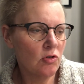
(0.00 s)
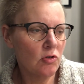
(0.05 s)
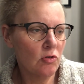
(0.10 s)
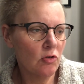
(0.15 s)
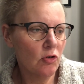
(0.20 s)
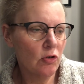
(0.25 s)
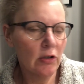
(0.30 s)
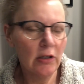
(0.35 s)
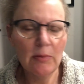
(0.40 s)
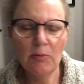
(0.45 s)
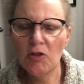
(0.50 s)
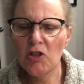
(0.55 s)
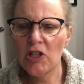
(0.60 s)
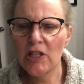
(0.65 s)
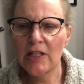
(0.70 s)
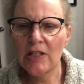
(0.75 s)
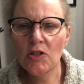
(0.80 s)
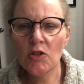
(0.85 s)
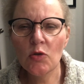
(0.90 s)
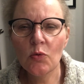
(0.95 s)
cream
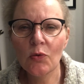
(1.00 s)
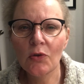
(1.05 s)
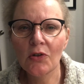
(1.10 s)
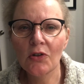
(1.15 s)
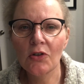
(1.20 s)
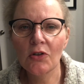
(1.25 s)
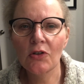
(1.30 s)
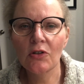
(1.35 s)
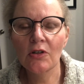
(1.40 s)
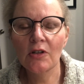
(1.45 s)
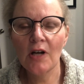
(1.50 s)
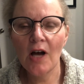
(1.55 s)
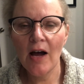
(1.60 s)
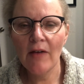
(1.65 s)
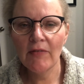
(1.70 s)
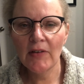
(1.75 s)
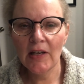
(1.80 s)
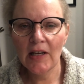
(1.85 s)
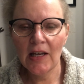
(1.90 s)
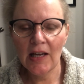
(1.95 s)
cheese swirl
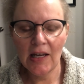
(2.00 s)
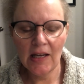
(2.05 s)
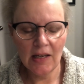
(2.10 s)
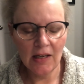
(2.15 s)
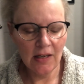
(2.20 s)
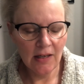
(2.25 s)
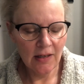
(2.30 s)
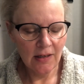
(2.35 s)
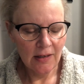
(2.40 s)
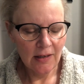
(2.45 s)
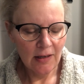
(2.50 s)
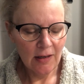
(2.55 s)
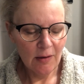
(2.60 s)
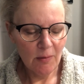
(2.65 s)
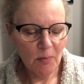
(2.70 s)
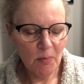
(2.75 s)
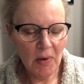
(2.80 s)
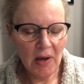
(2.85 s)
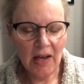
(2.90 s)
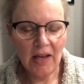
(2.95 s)
coffee cake,
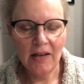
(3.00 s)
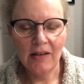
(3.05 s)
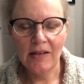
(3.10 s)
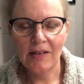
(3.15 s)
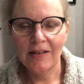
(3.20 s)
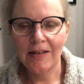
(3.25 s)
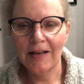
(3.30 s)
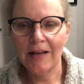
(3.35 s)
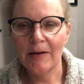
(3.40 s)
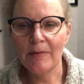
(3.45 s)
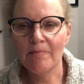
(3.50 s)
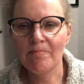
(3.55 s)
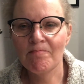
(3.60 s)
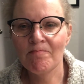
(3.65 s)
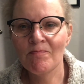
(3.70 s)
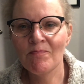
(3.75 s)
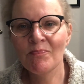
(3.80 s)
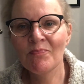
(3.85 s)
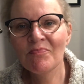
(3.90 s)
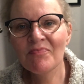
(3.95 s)
but
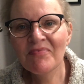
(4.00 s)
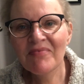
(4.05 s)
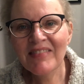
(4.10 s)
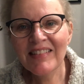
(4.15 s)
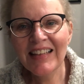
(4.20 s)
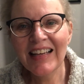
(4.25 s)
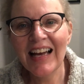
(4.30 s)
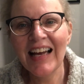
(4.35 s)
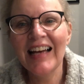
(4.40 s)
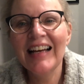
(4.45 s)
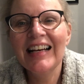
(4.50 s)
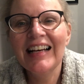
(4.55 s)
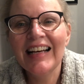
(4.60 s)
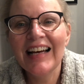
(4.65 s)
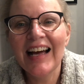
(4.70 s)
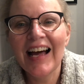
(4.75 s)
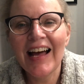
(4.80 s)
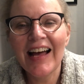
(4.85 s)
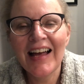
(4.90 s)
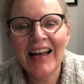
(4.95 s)

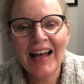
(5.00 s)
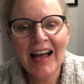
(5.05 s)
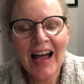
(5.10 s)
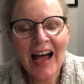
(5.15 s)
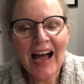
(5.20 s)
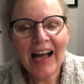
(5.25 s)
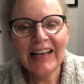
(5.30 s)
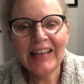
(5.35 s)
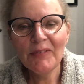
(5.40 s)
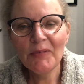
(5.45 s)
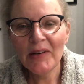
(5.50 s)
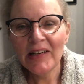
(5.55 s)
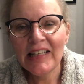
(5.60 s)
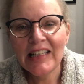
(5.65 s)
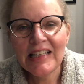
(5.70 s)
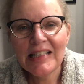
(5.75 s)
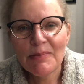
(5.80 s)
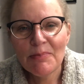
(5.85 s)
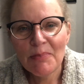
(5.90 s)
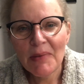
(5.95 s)
I didn't want
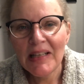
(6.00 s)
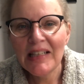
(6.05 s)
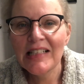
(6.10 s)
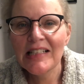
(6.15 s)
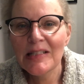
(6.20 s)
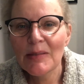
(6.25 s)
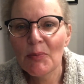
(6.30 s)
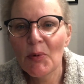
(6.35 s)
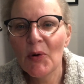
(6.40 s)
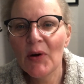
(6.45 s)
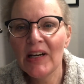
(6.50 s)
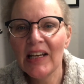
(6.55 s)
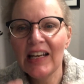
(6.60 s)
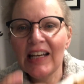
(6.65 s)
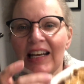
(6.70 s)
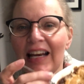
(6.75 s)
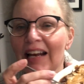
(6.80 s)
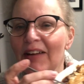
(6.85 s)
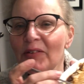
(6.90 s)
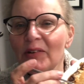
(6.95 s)
to be disappointed,
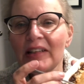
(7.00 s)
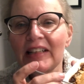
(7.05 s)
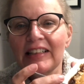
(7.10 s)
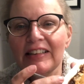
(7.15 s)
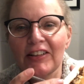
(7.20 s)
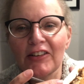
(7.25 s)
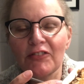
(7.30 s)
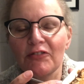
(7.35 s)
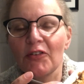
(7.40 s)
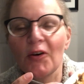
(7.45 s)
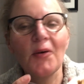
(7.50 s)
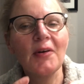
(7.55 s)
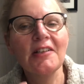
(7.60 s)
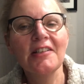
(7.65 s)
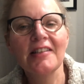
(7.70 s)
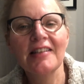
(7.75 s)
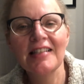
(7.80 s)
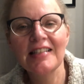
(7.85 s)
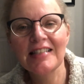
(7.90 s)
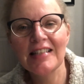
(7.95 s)
and I really look forward
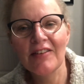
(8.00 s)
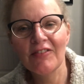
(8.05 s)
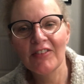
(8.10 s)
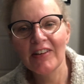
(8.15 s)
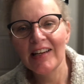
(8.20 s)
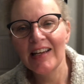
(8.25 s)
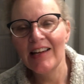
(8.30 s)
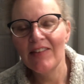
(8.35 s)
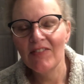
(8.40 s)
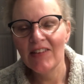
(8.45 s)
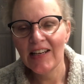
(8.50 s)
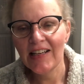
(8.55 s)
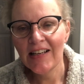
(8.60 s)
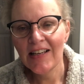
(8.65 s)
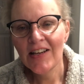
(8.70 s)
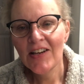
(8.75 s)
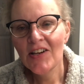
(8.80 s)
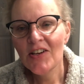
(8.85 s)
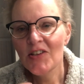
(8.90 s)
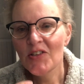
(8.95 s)
to this every evening.
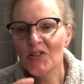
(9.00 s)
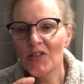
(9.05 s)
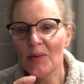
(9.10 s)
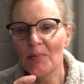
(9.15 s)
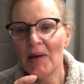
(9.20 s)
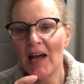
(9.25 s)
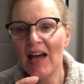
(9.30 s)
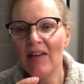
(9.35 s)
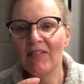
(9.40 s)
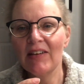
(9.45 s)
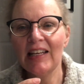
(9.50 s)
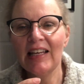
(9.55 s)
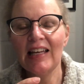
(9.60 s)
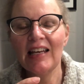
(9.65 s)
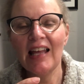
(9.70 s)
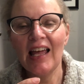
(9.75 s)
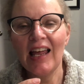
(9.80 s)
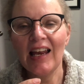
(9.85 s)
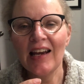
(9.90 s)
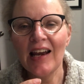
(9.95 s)
So I'm having
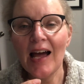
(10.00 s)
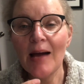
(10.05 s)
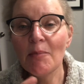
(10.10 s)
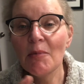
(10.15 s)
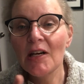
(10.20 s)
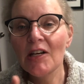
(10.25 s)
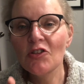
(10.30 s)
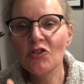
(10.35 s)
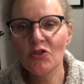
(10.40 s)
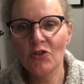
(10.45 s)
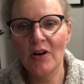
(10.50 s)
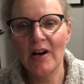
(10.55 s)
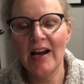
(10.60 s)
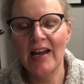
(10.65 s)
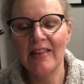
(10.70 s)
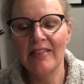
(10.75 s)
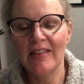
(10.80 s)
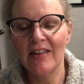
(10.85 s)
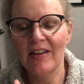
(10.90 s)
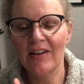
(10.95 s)
it, and I'm going to
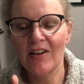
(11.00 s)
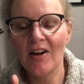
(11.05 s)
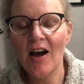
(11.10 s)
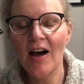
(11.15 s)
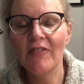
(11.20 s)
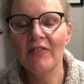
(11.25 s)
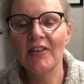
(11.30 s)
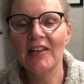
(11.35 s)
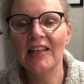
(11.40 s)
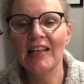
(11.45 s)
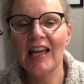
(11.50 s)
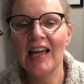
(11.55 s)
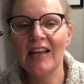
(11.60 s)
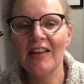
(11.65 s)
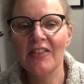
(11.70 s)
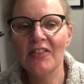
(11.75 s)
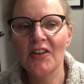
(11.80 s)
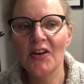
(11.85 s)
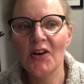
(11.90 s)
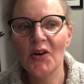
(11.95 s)
try the coffee
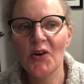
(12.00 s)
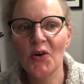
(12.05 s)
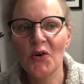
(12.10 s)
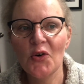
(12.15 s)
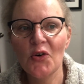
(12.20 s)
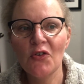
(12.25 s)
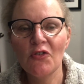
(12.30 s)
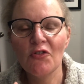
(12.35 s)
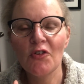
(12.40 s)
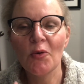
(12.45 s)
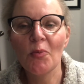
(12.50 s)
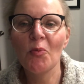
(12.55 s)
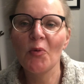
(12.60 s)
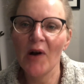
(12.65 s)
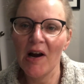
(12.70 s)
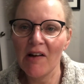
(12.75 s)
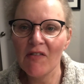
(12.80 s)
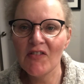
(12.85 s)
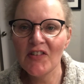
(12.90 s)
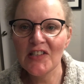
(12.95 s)
cake, though, for
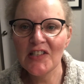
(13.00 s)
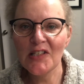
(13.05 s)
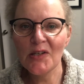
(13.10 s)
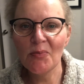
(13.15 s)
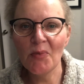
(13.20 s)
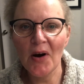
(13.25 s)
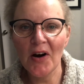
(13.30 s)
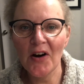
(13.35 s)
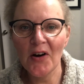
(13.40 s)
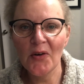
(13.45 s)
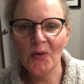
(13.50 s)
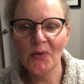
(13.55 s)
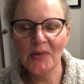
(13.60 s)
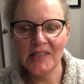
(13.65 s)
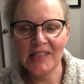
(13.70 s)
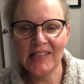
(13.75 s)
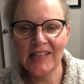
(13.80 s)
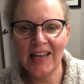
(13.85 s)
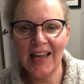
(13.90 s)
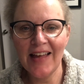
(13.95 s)
breakfast tomorrow. We'll
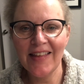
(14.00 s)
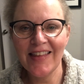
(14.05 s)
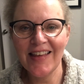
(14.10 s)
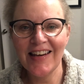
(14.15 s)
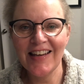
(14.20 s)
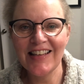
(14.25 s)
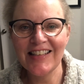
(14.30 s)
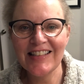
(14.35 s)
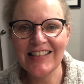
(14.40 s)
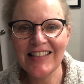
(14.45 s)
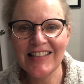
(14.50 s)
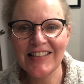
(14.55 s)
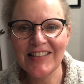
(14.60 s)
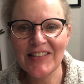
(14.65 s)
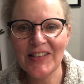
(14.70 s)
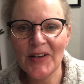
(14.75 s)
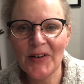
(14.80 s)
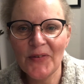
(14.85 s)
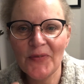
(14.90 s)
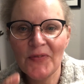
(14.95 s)
see how that is.
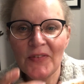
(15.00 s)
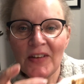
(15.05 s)
So